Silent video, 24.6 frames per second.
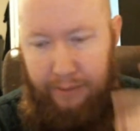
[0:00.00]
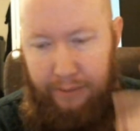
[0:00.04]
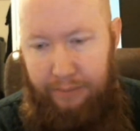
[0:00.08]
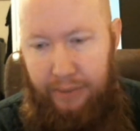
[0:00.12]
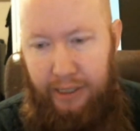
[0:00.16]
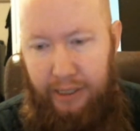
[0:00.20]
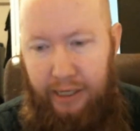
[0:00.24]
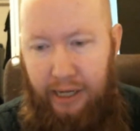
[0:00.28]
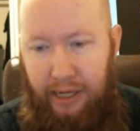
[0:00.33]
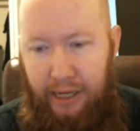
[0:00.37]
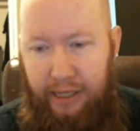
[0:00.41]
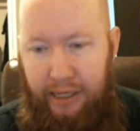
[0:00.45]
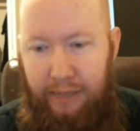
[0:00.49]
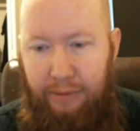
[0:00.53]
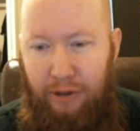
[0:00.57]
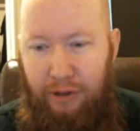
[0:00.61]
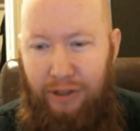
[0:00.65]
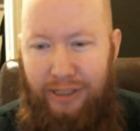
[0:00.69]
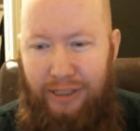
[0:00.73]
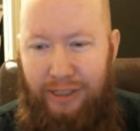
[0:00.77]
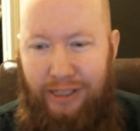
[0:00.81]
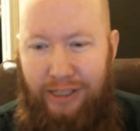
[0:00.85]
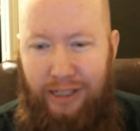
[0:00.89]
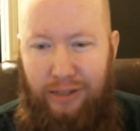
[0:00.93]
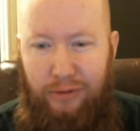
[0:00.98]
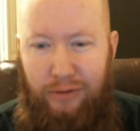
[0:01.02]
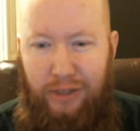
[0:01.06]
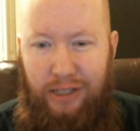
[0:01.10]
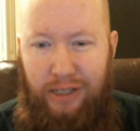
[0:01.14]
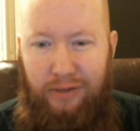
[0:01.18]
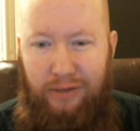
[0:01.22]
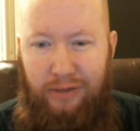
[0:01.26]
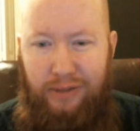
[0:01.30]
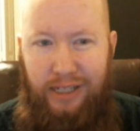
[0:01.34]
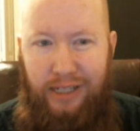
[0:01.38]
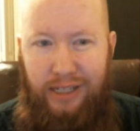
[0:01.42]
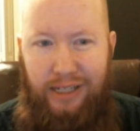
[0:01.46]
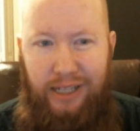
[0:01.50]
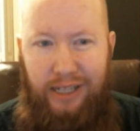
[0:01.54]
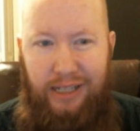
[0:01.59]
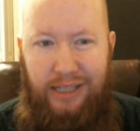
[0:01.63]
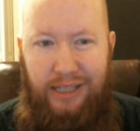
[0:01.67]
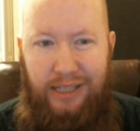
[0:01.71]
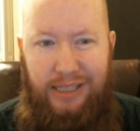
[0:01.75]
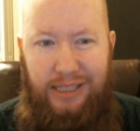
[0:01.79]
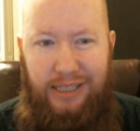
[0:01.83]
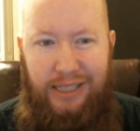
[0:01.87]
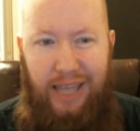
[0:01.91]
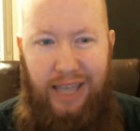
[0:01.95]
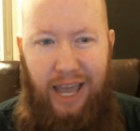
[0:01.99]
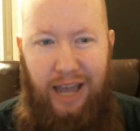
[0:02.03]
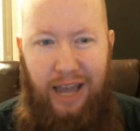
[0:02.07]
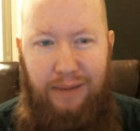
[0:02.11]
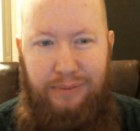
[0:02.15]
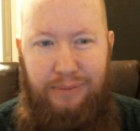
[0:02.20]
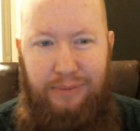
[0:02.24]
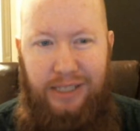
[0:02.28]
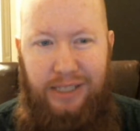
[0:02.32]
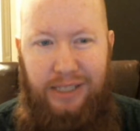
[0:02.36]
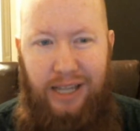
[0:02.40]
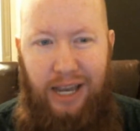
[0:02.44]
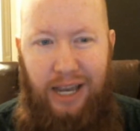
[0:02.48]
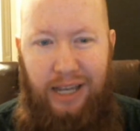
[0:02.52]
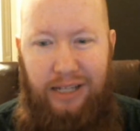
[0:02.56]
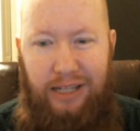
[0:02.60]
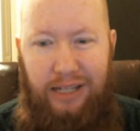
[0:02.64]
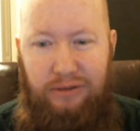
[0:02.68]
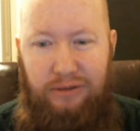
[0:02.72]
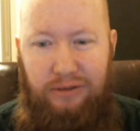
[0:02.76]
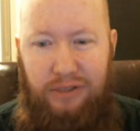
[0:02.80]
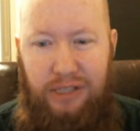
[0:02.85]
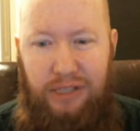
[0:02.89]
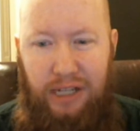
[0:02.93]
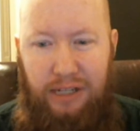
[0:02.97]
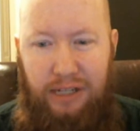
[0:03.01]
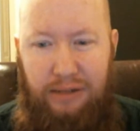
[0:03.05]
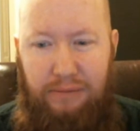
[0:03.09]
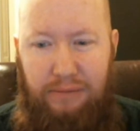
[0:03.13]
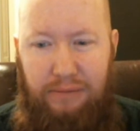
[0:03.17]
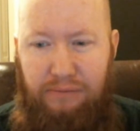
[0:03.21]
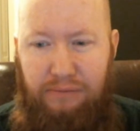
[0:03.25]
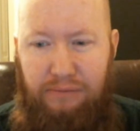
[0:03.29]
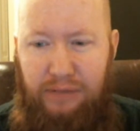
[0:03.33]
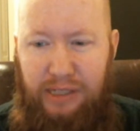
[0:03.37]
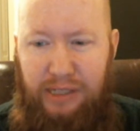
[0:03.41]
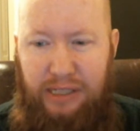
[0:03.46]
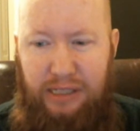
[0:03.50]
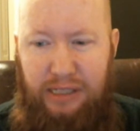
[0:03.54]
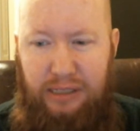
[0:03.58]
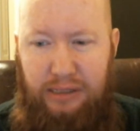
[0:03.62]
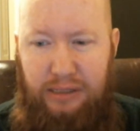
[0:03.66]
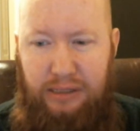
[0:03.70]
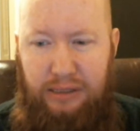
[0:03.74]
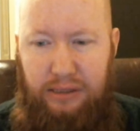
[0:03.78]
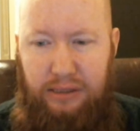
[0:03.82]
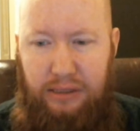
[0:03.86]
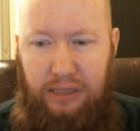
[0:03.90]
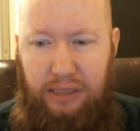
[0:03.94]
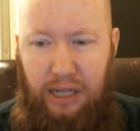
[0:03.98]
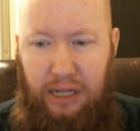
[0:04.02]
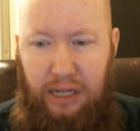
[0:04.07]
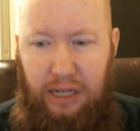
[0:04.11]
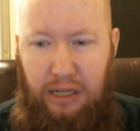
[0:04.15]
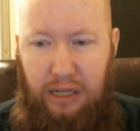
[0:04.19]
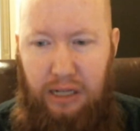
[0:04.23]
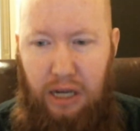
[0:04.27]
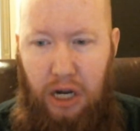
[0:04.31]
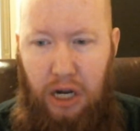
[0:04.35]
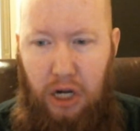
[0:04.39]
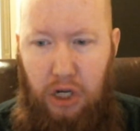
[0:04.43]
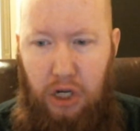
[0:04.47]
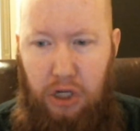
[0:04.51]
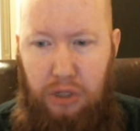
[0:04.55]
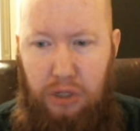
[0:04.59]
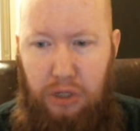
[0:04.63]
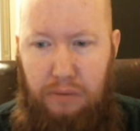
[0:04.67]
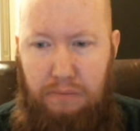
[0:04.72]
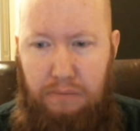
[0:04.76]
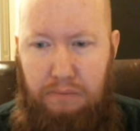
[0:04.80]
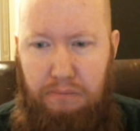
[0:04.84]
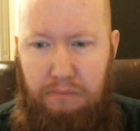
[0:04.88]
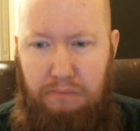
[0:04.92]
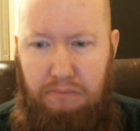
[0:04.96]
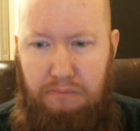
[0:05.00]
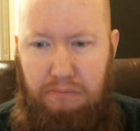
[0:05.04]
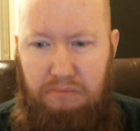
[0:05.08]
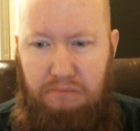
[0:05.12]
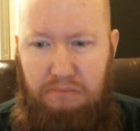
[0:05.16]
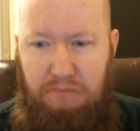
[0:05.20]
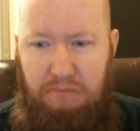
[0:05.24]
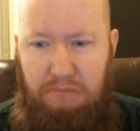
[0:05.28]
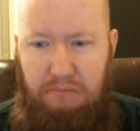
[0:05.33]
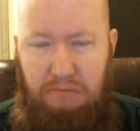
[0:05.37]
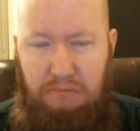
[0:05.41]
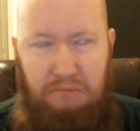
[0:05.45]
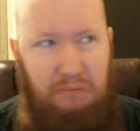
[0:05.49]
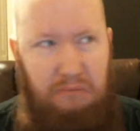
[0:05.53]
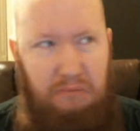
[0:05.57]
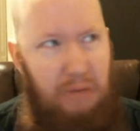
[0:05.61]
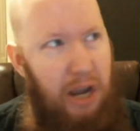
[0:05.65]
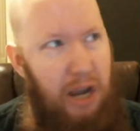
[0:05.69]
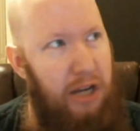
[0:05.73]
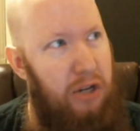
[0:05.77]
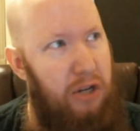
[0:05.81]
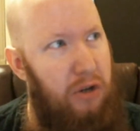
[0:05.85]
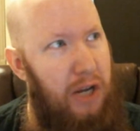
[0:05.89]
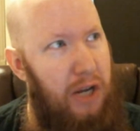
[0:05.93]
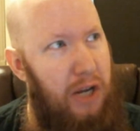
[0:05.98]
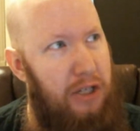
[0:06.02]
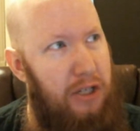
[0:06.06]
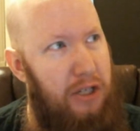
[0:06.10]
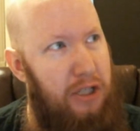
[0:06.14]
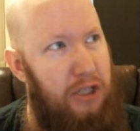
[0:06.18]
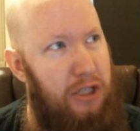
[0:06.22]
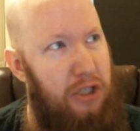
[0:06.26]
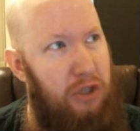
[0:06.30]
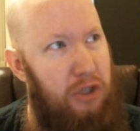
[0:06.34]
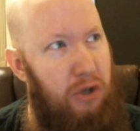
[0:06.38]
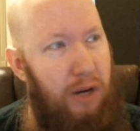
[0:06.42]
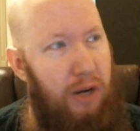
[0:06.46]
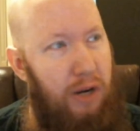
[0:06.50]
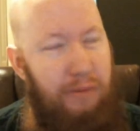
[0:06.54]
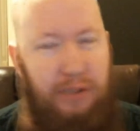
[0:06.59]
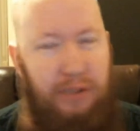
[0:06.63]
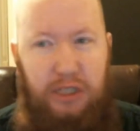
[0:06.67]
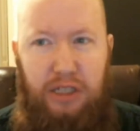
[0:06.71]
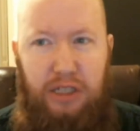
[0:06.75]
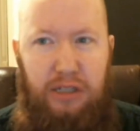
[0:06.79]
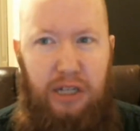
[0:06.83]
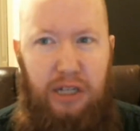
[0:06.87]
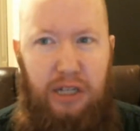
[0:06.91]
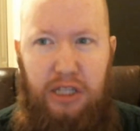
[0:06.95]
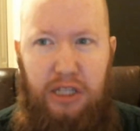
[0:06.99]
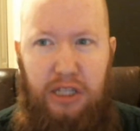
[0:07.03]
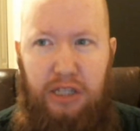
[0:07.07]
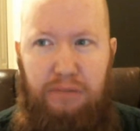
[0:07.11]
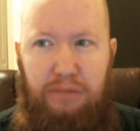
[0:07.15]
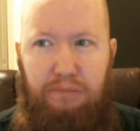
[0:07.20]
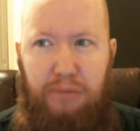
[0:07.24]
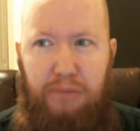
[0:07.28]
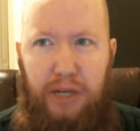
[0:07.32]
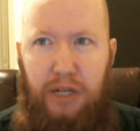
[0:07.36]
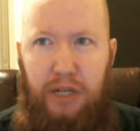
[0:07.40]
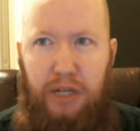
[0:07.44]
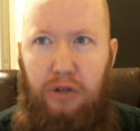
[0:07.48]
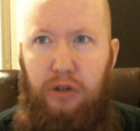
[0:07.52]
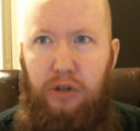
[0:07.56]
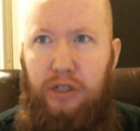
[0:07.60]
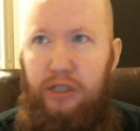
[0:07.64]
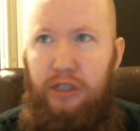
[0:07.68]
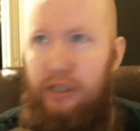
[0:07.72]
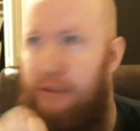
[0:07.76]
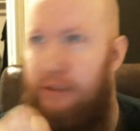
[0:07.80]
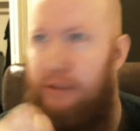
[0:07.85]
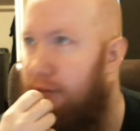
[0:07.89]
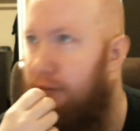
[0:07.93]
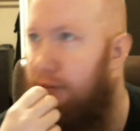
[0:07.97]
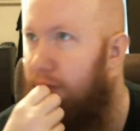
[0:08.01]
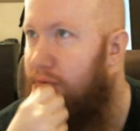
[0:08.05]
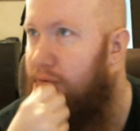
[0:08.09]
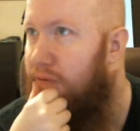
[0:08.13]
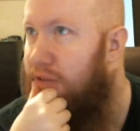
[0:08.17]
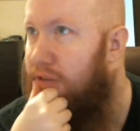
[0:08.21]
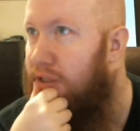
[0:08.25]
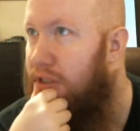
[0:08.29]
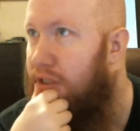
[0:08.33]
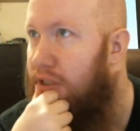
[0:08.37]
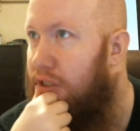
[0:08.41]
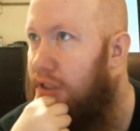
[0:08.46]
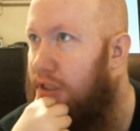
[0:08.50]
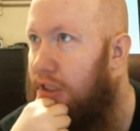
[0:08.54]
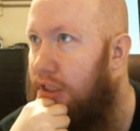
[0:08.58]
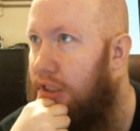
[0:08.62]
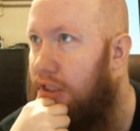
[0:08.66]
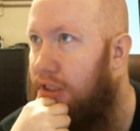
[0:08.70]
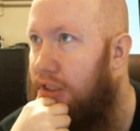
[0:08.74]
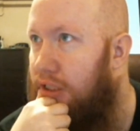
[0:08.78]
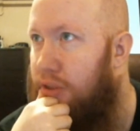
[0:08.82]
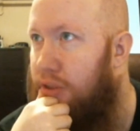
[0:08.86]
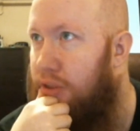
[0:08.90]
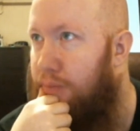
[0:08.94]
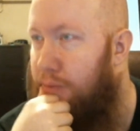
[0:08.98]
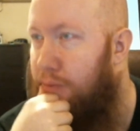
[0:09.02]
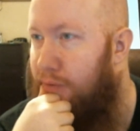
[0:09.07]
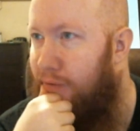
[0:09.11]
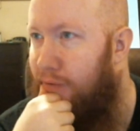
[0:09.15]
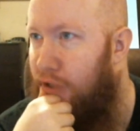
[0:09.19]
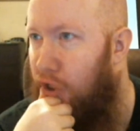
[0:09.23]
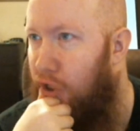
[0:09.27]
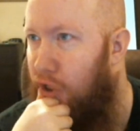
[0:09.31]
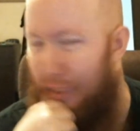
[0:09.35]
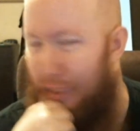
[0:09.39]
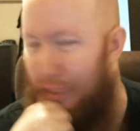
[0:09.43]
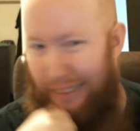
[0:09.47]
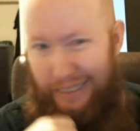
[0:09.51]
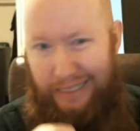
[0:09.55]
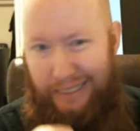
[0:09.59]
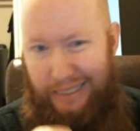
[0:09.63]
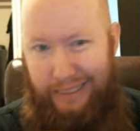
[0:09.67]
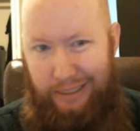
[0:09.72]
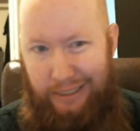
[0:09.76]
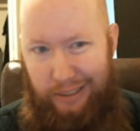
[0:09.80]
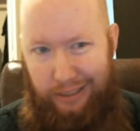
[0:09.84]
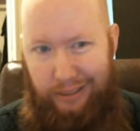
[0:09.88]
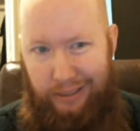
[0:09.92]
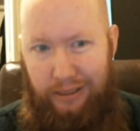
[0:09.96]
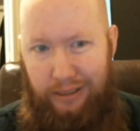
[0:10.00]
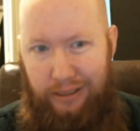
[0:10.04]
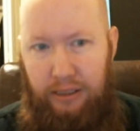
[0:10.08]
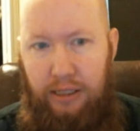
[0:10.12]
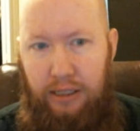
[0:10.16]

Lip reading: But I came across another one that was like at this campsite. It was like a freaking like I don't know how to describe it. It's just like this big creature. Have you ever seen this movie called Legion?